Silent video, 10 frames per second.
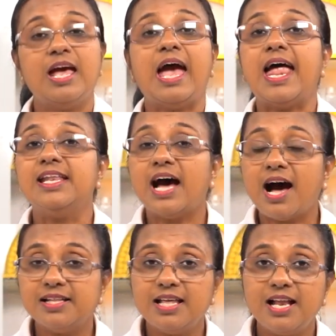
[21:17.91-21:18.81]
And the
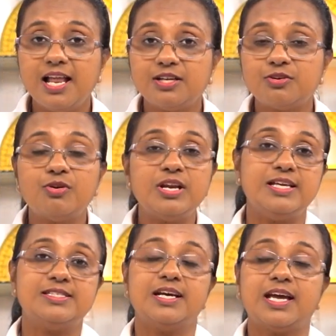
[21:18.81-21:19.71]
other electrode
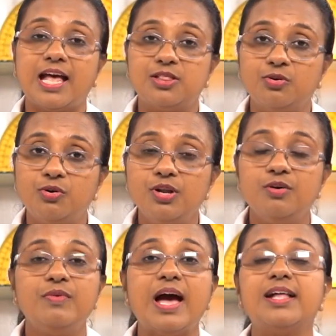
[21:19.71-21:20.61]
is the cathode
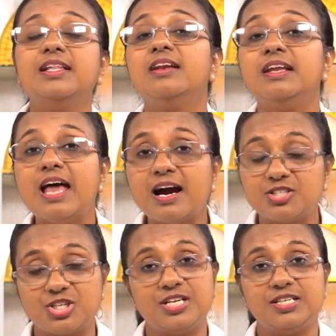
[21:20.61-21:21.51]
where the
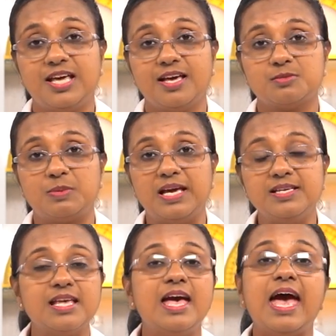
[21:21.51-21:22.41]
reduction takes place